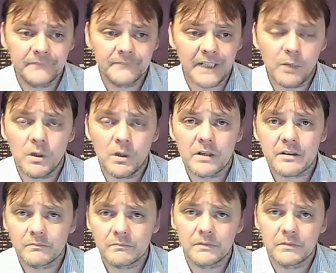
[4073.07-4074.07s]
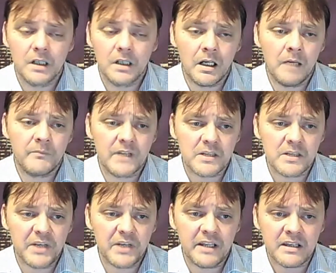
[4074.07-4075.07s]
Yeah, it was. There's a
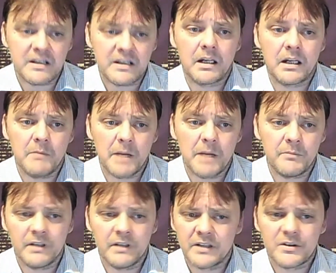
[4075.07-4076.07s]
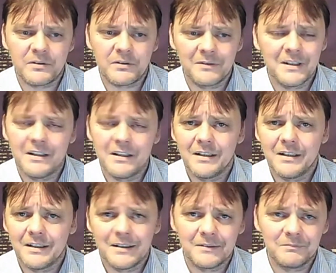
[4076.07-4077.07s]
bit in the Second Amendment
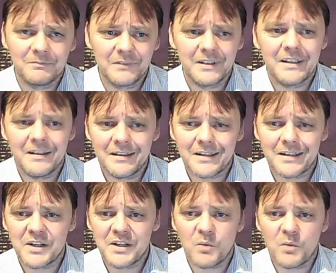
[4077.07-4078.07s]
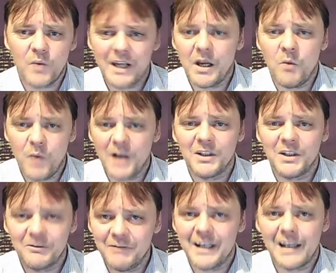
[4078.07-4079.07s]
It says a
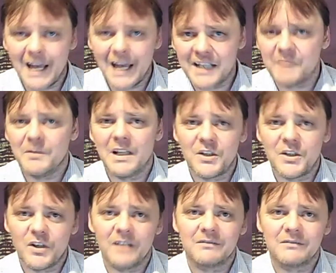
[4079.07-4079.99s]
well-regulated militia.